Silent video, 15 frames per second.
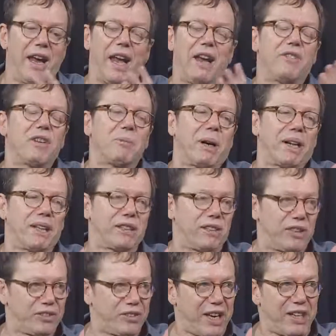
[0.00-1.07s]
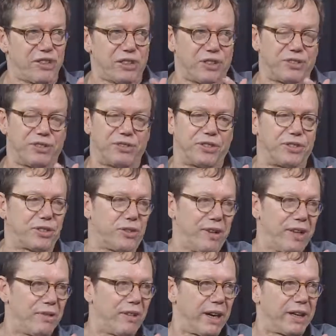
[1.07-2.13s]
Everybody in Los Angeles is a
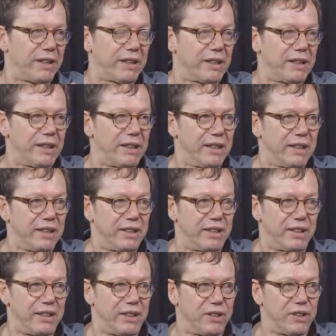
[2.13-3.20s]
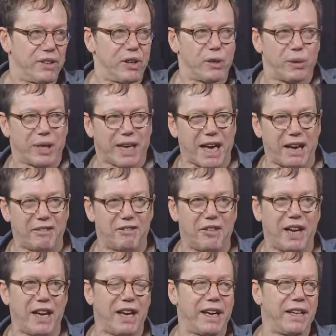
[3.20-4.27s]
screenwriter. You go to a
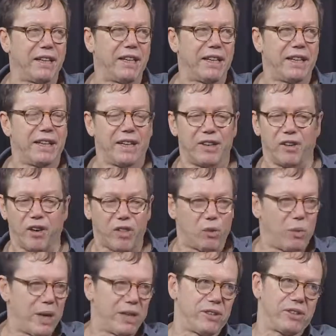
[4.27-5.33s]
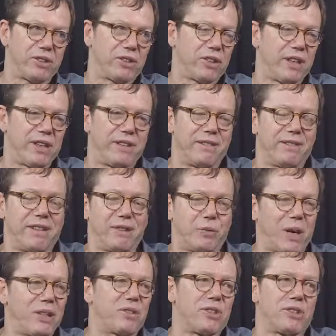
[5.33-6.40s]
cafe and all the waiters and
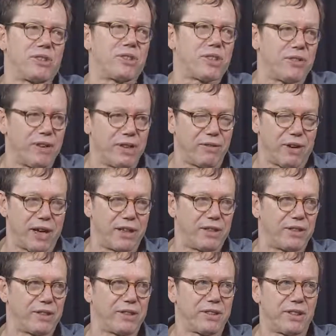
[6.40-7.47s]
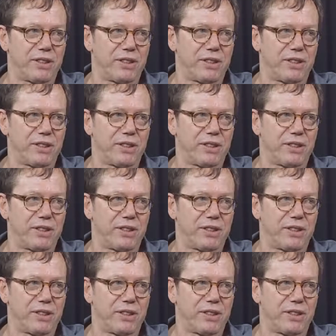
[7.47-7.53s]
waitresses are screenwriters.